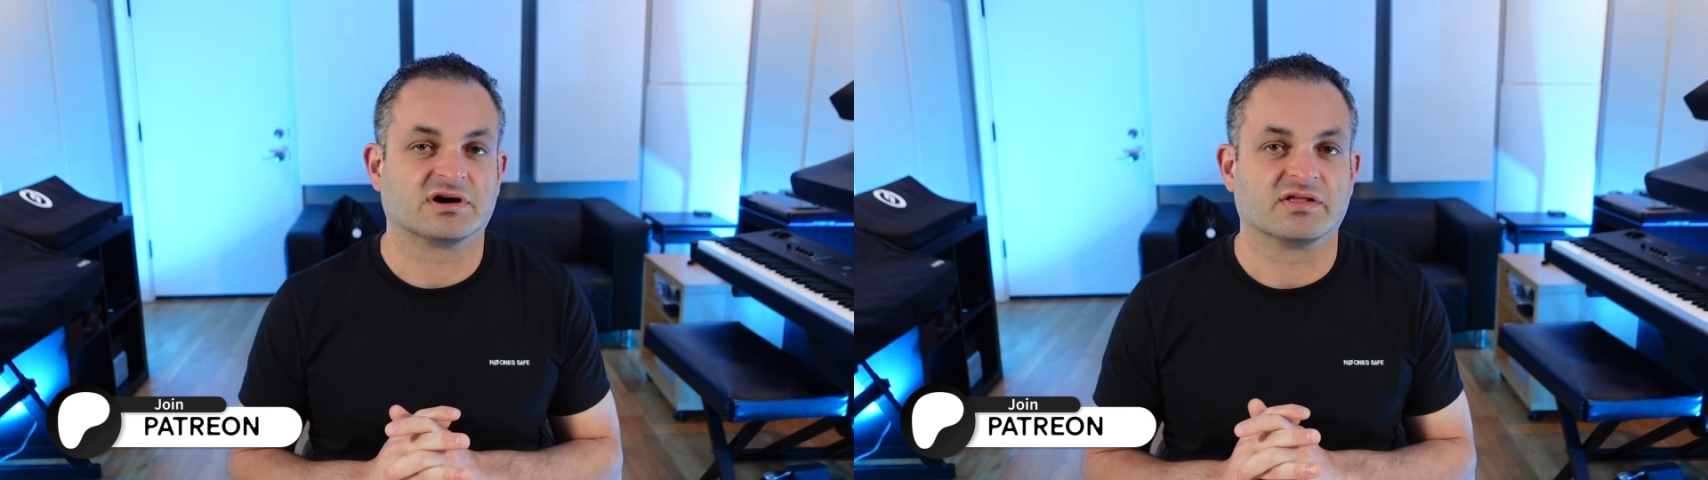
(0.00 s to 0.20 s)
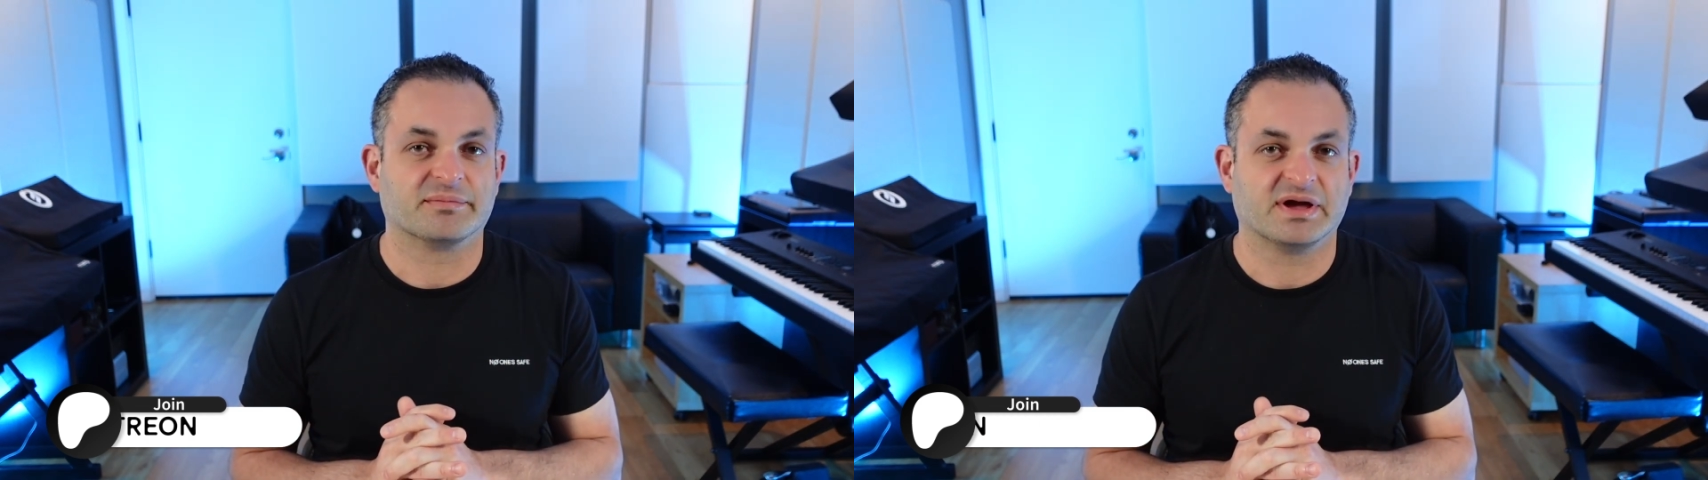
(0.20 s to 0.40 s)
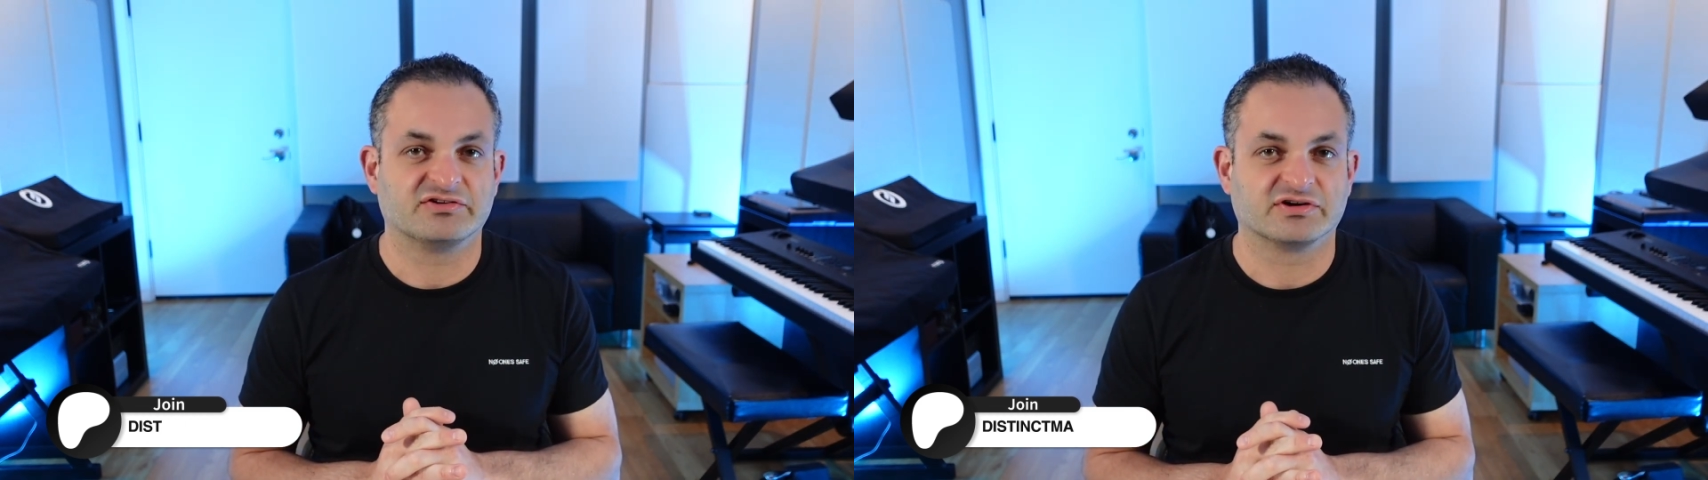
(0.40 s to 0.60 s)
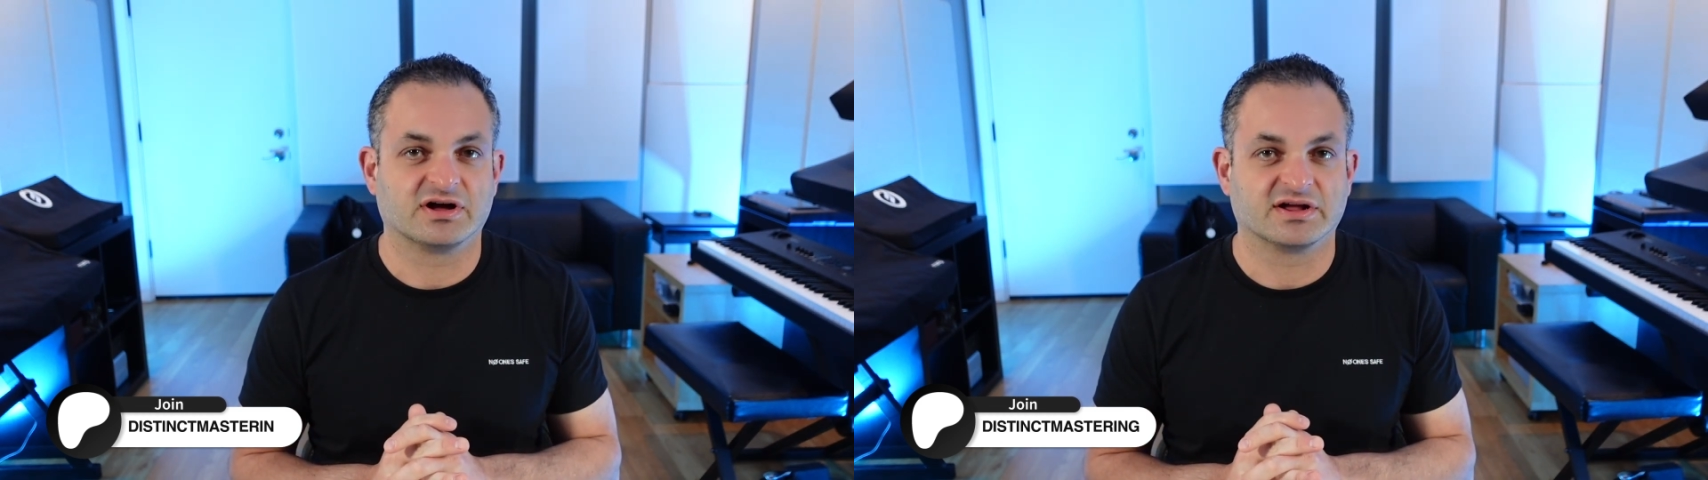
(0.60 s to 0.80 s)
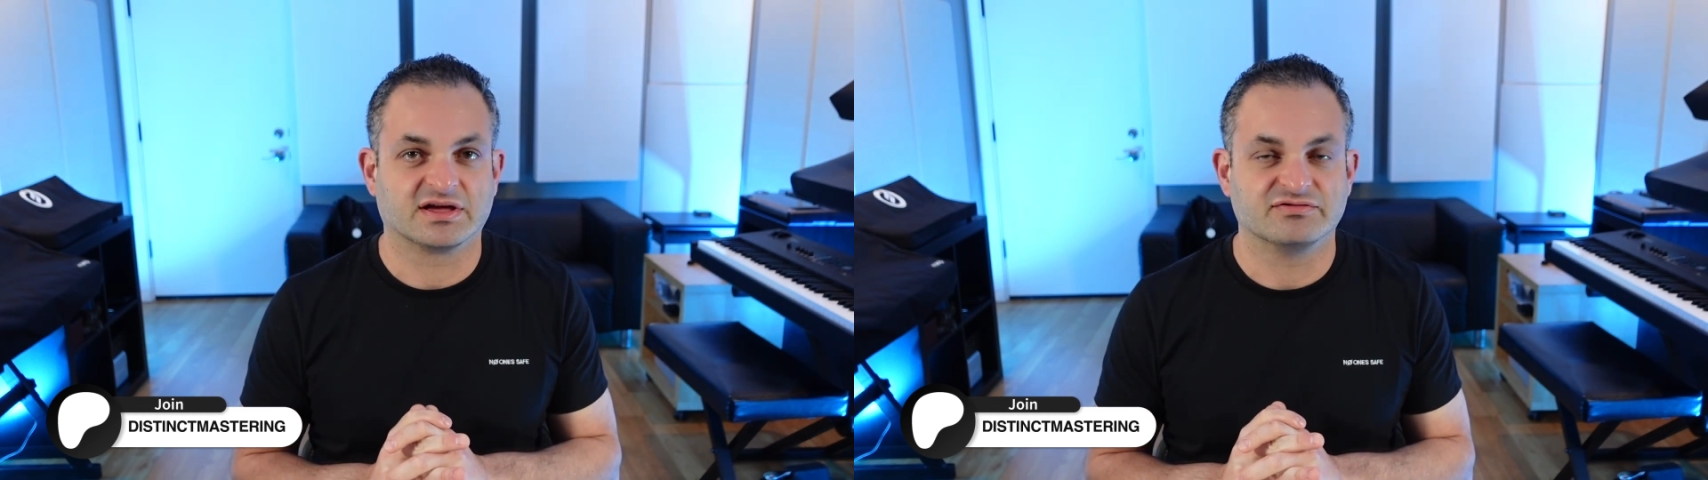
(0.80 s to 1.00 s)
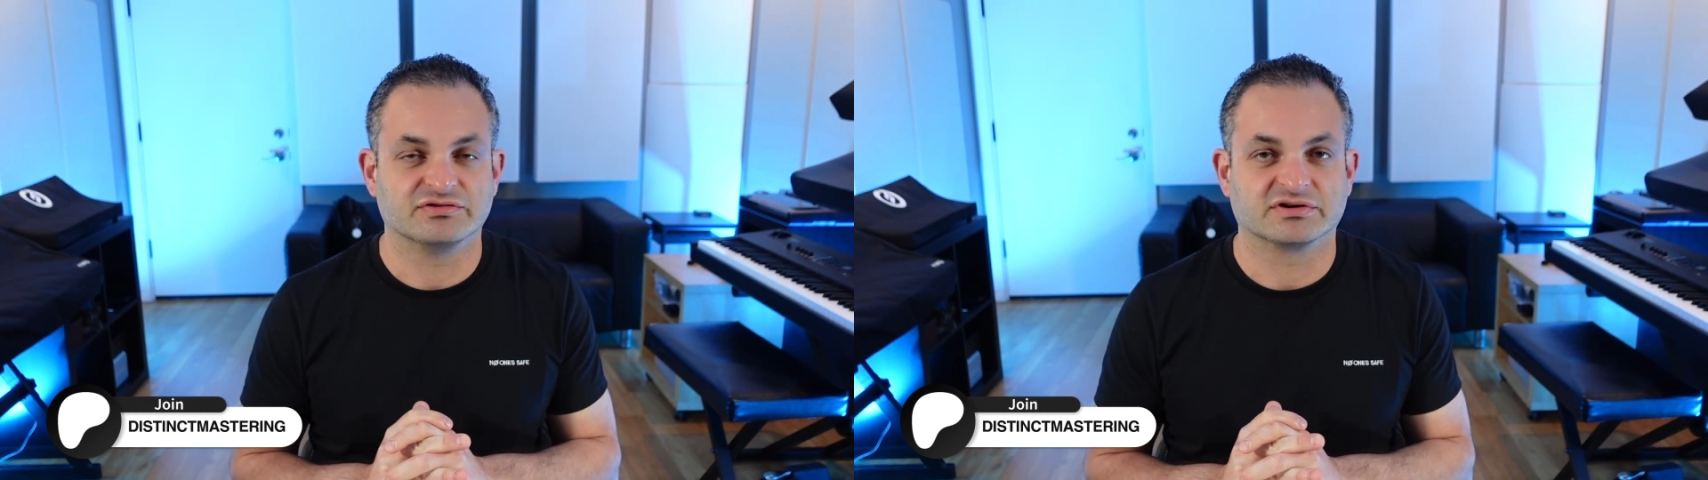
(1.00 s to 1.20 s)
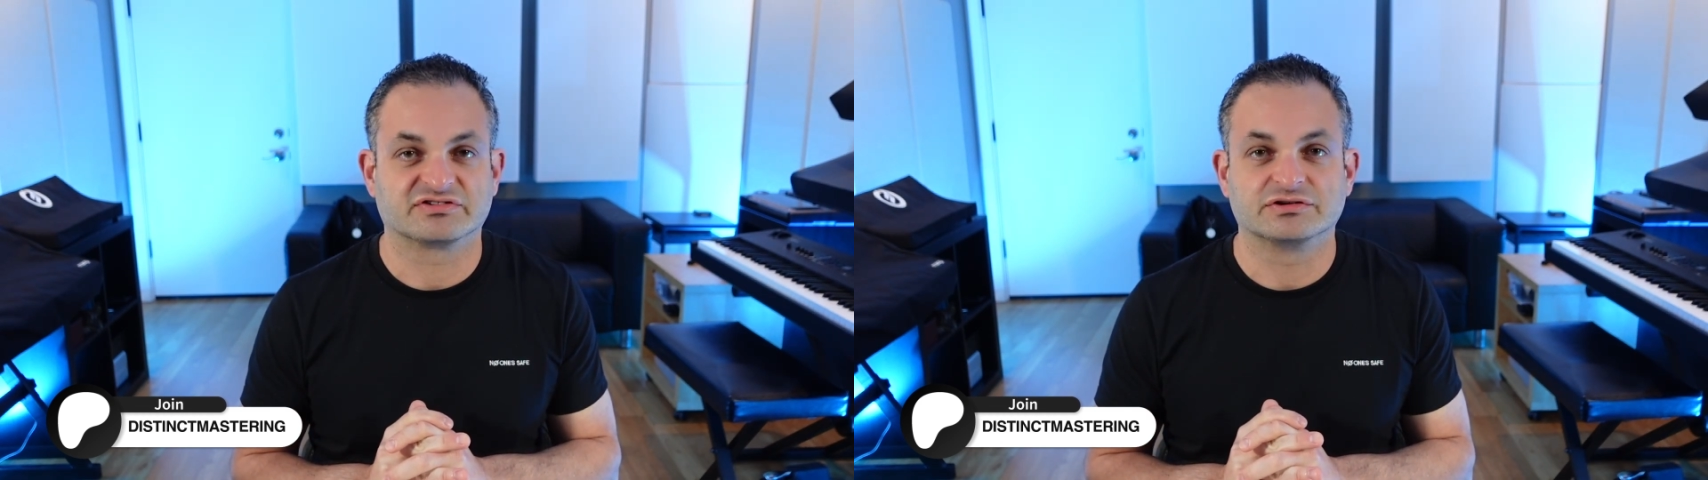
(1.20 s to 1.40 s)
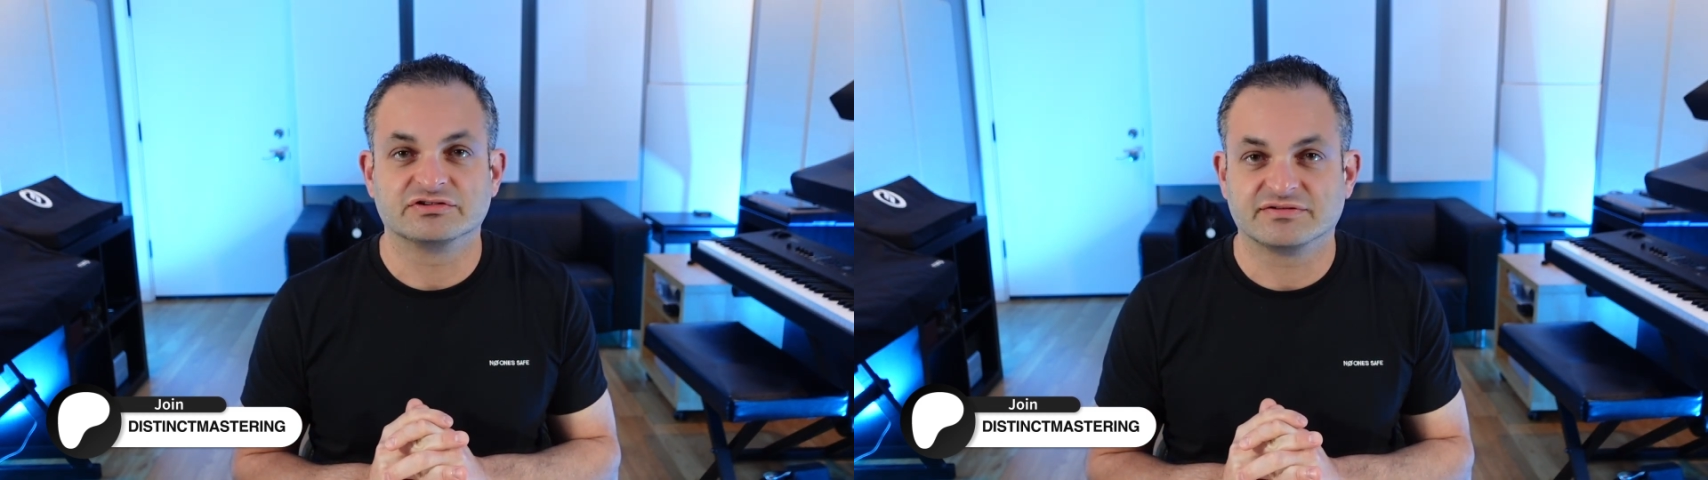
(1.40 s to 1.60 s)
on the Patreon that gives you
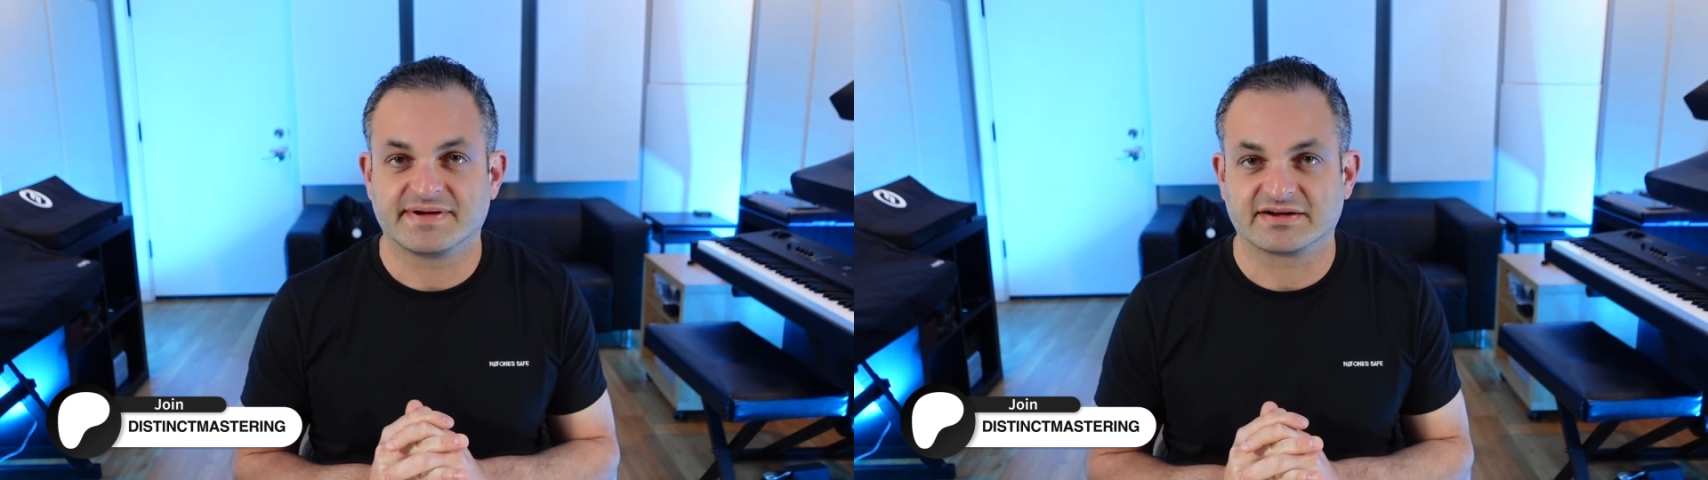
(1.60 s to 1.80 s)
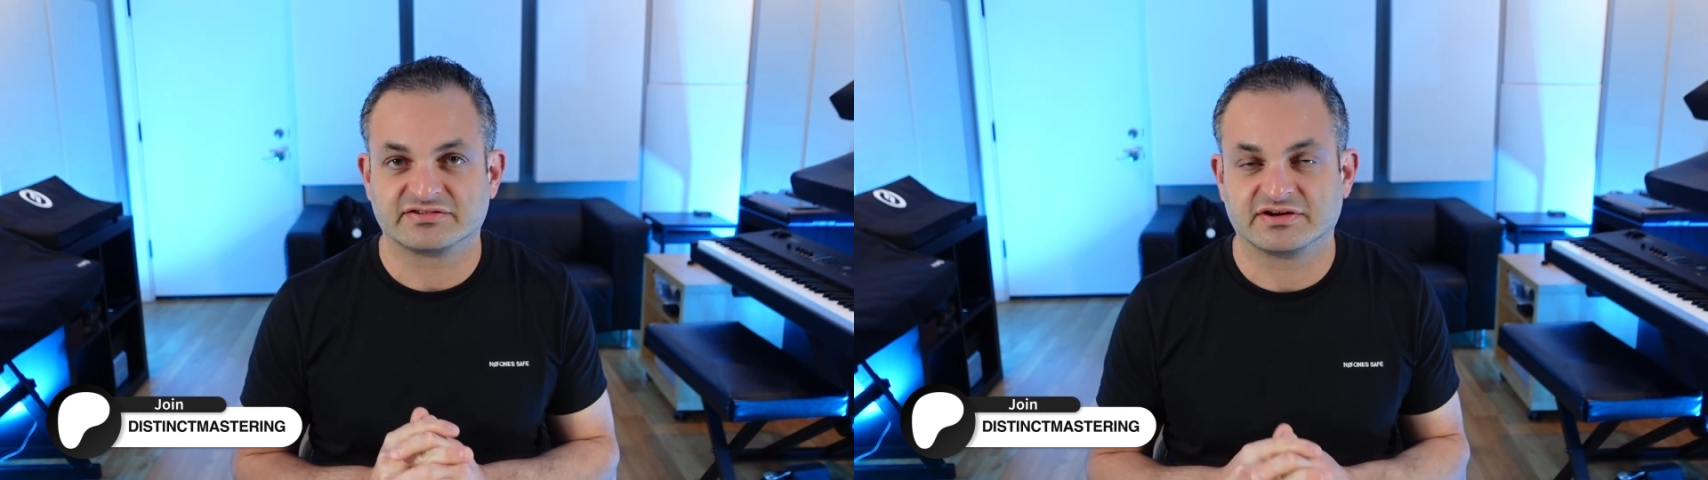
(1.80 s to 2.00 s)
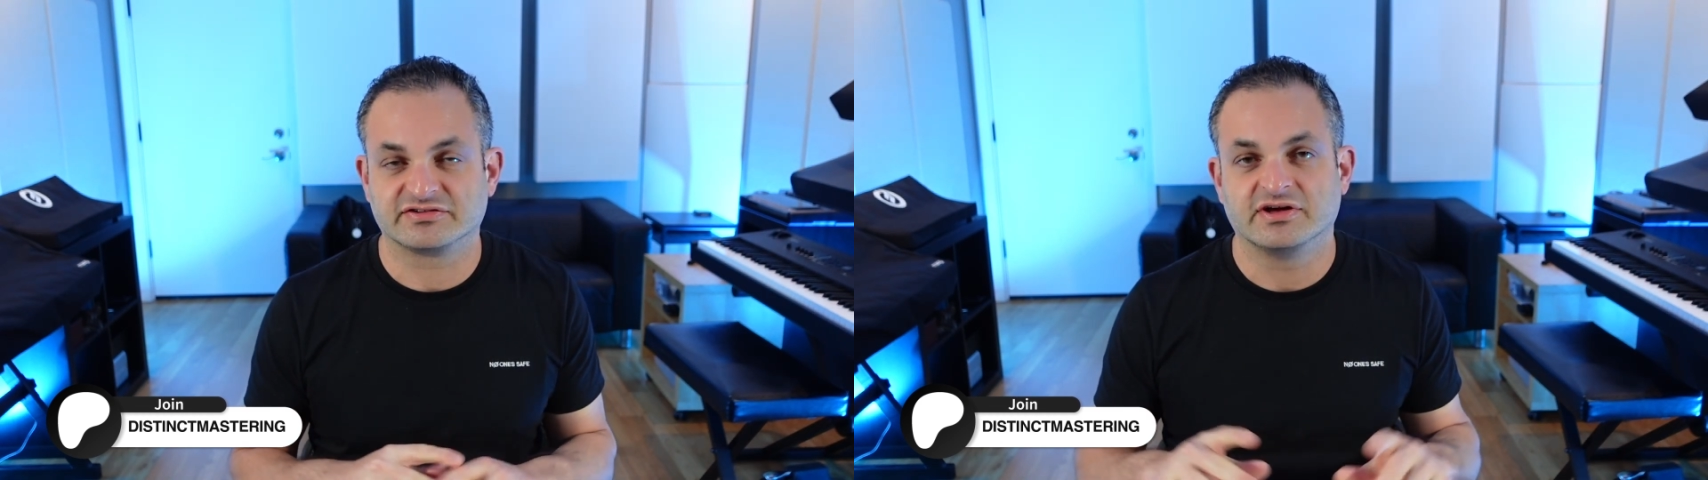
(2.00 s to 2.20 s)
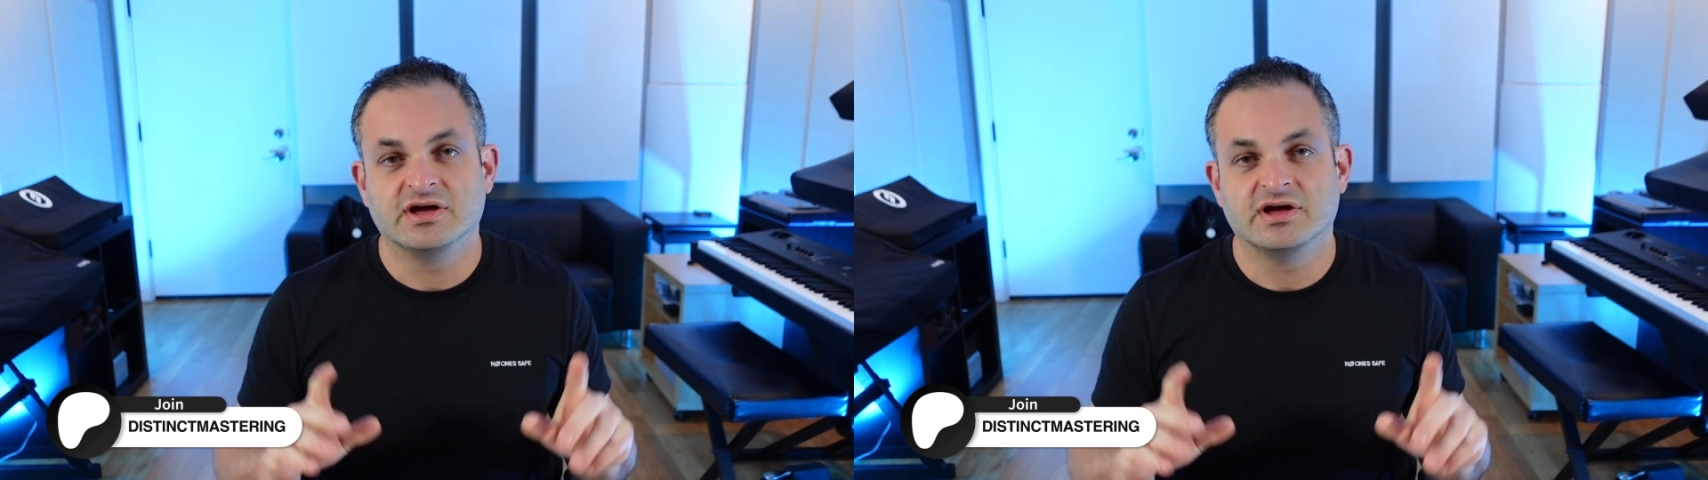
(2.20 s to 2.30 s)
exclusive access